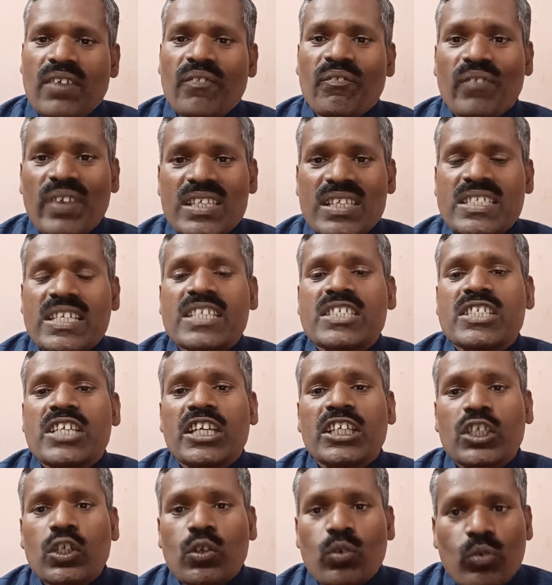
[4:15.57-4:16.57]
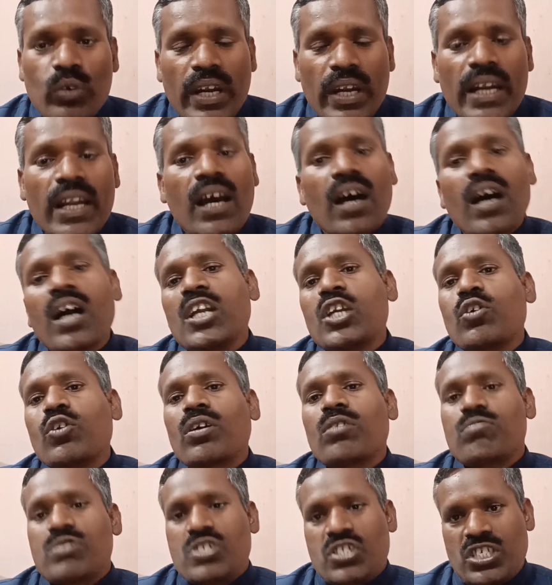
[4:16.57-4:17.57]
which is included on
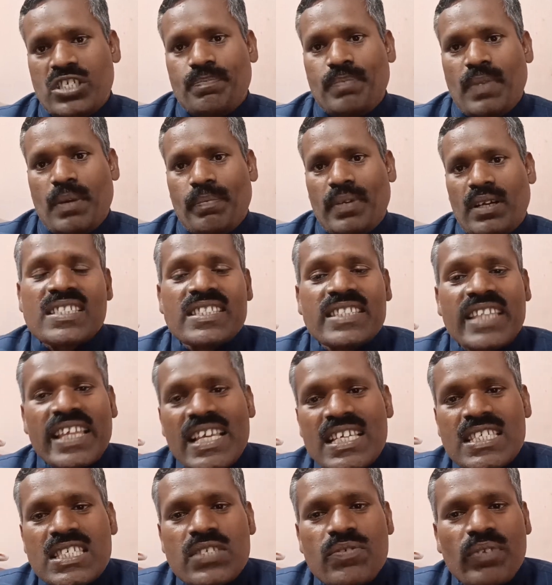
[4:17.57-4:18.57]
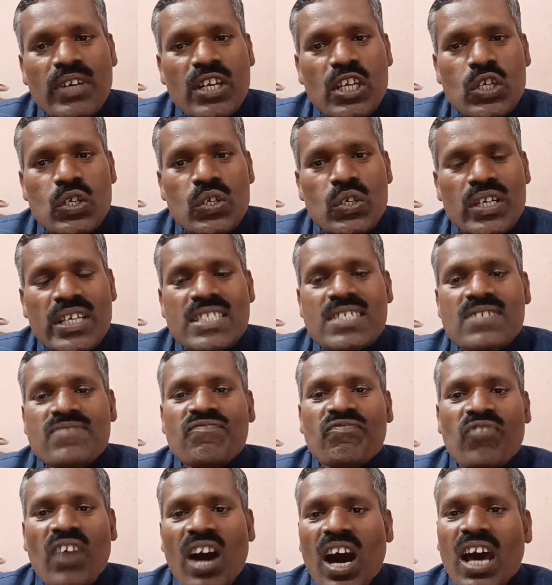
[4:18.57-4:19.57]
your question paper. This video is
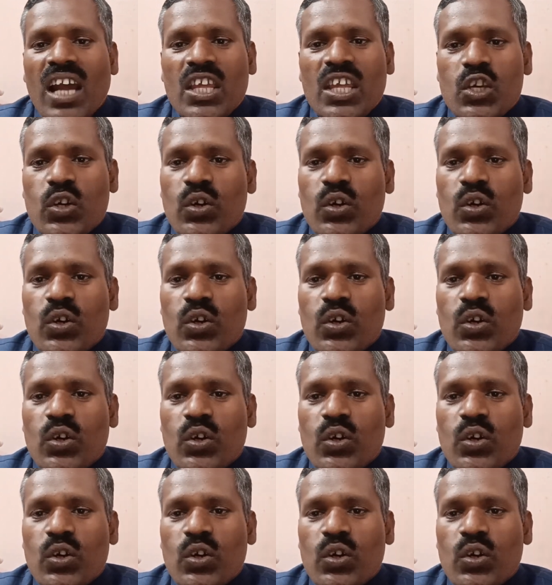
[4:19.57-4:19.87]
for